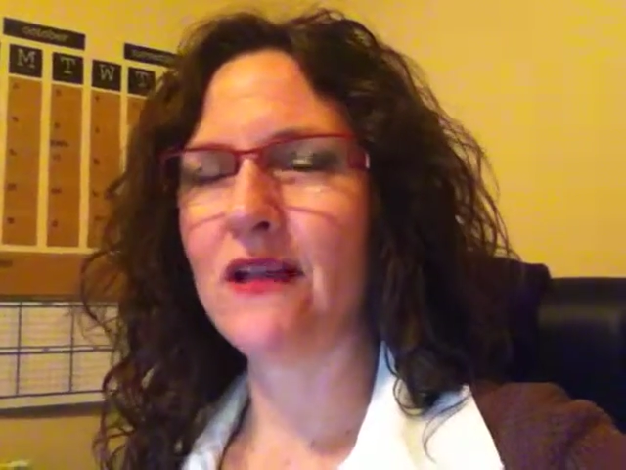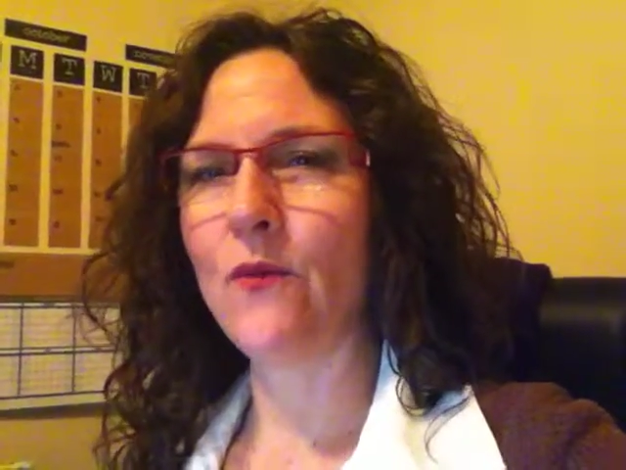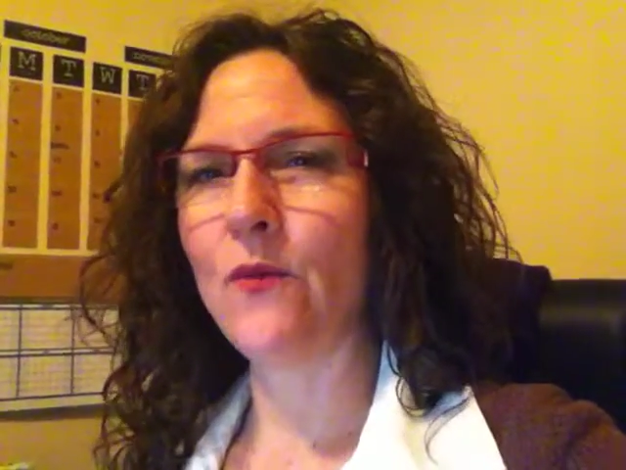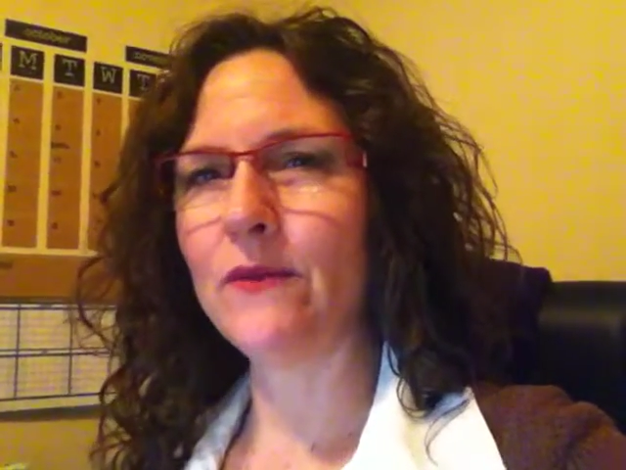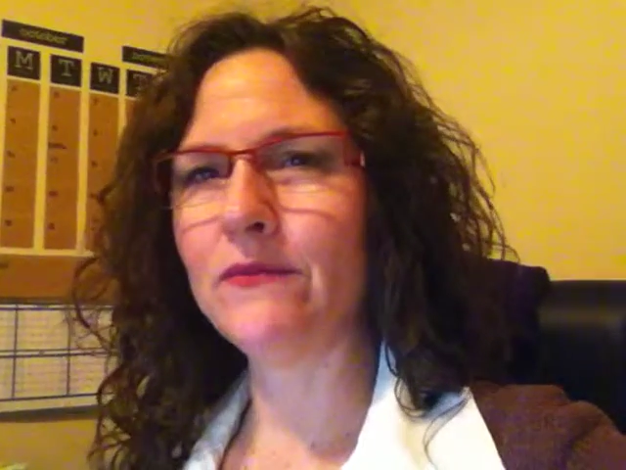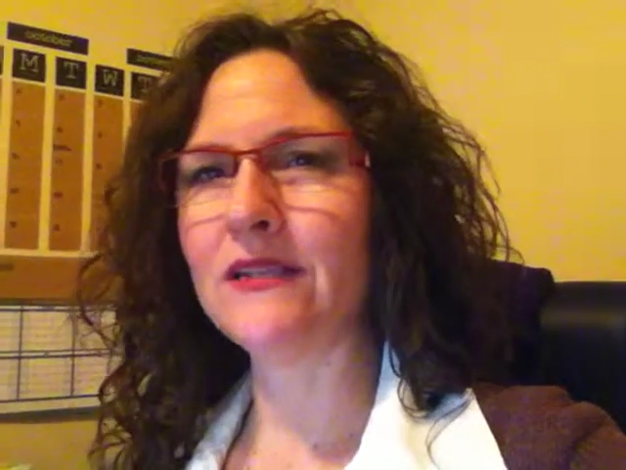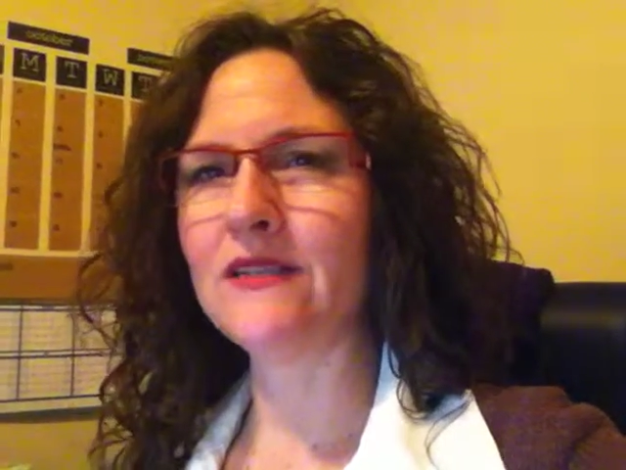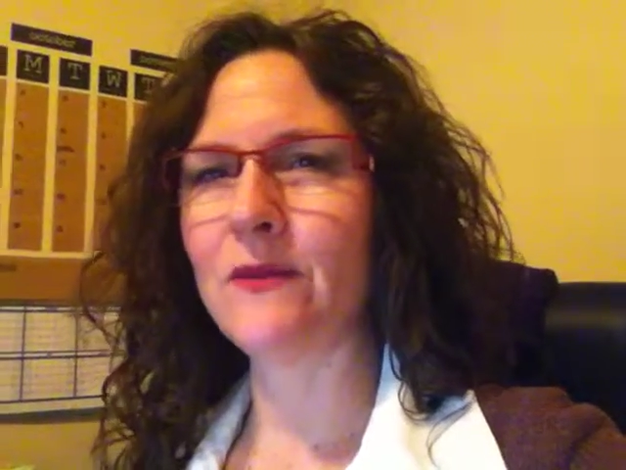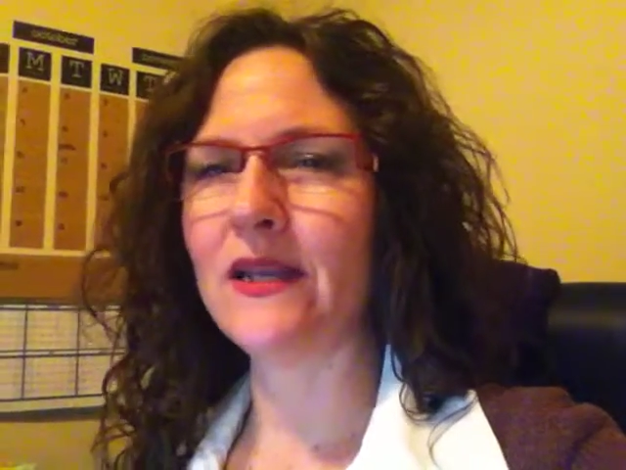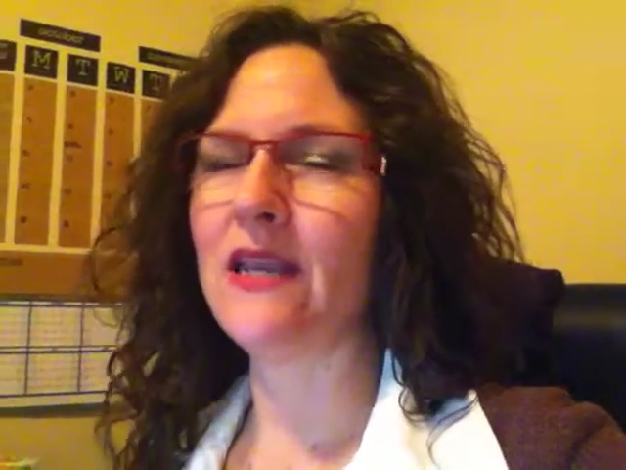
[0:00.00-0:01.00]
that 1
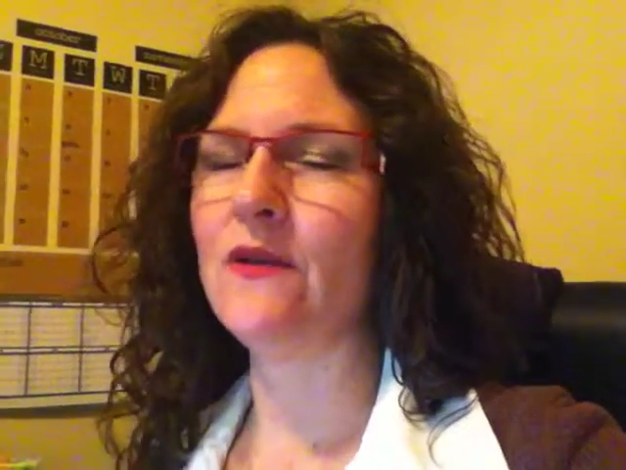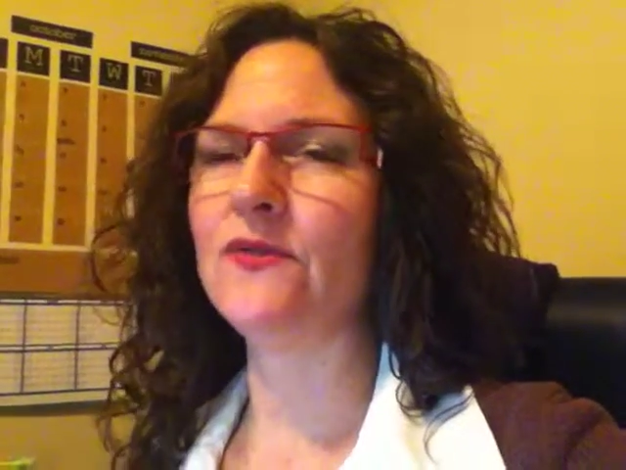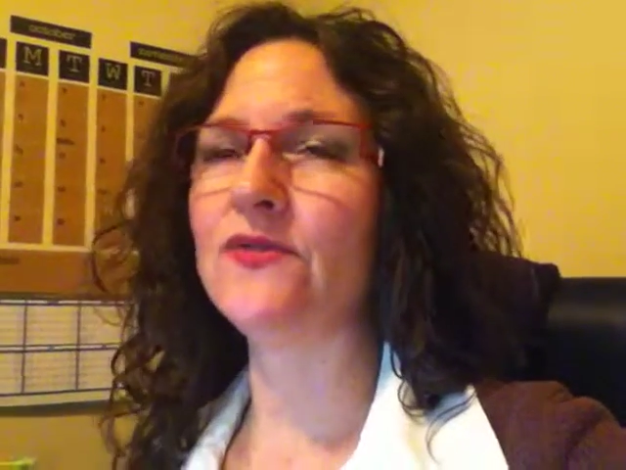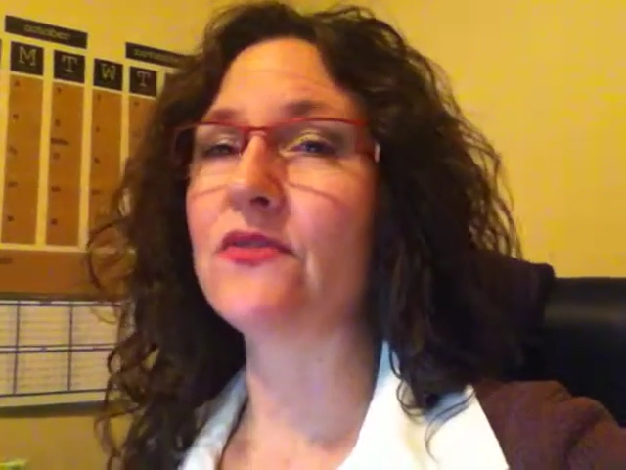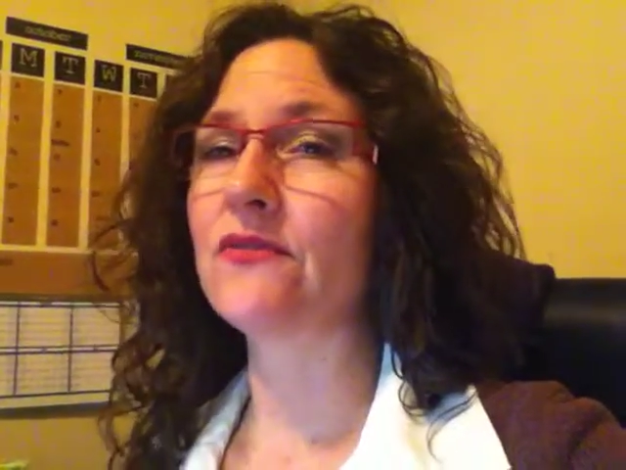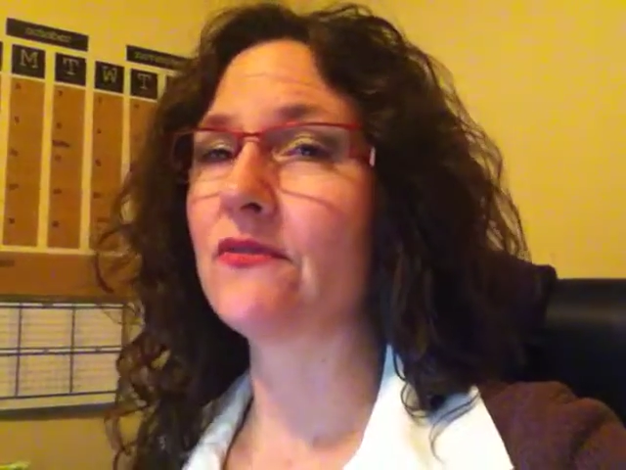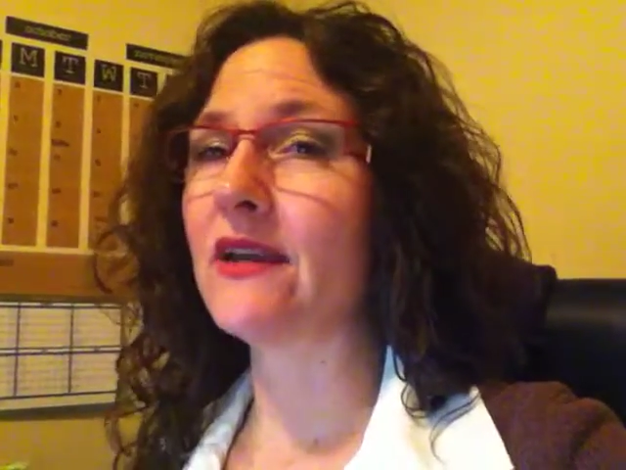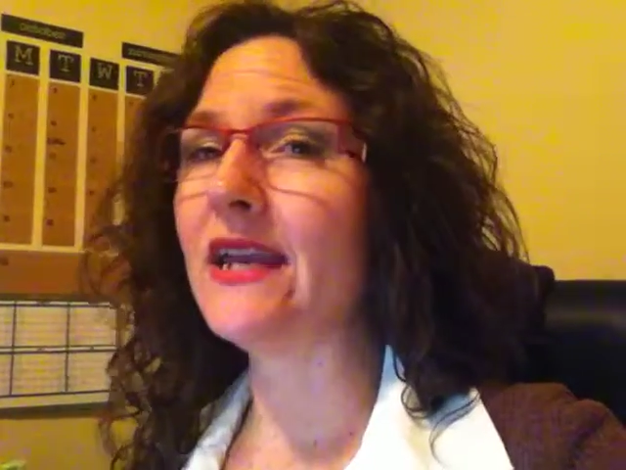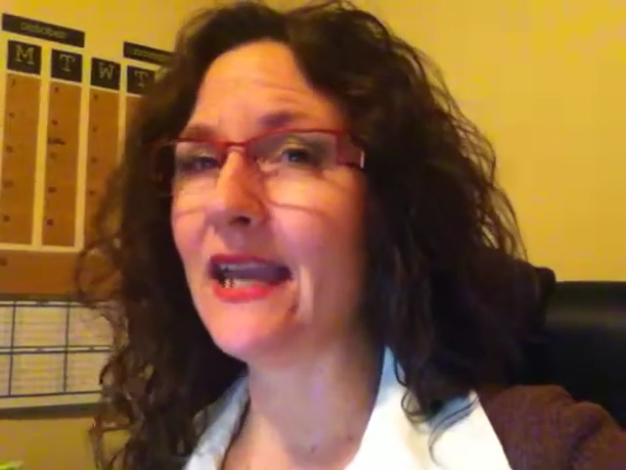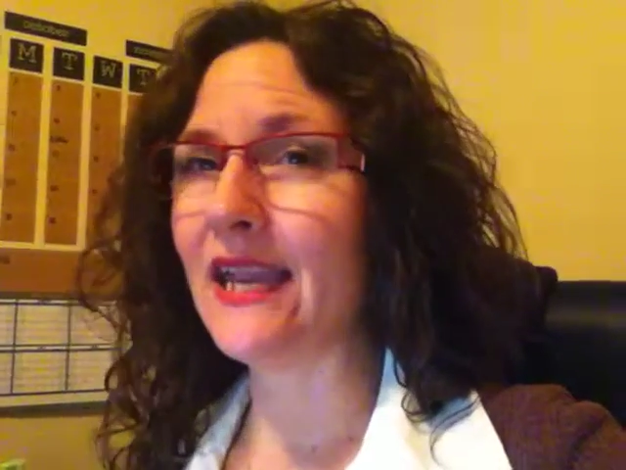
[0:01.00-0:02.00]
+ 1 =
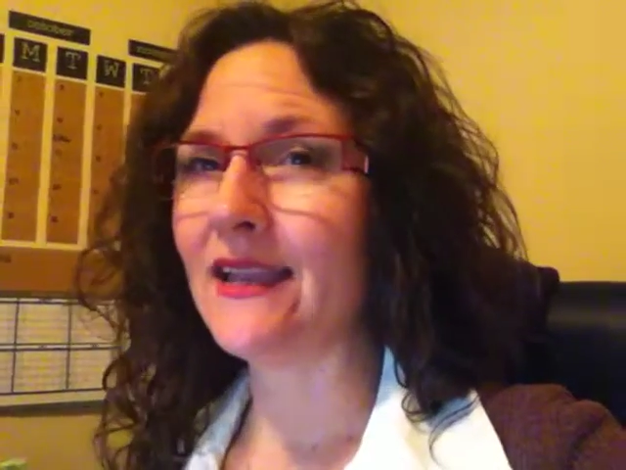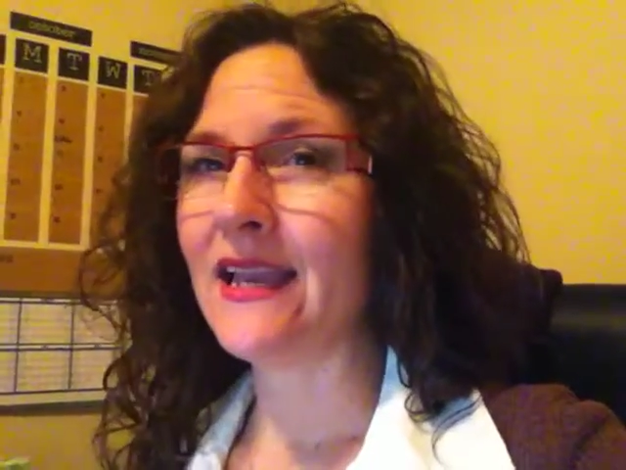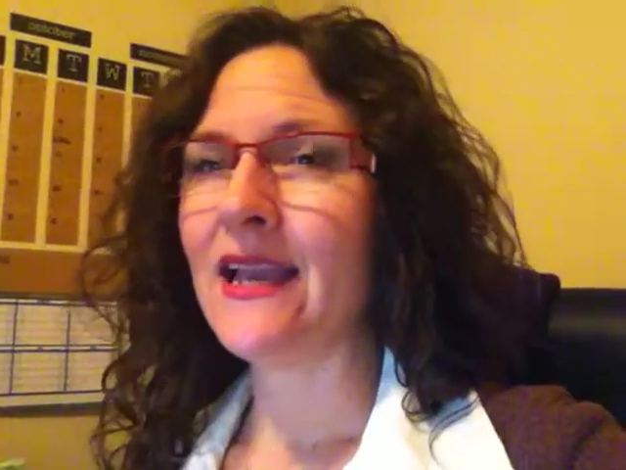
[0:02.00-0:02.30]
3.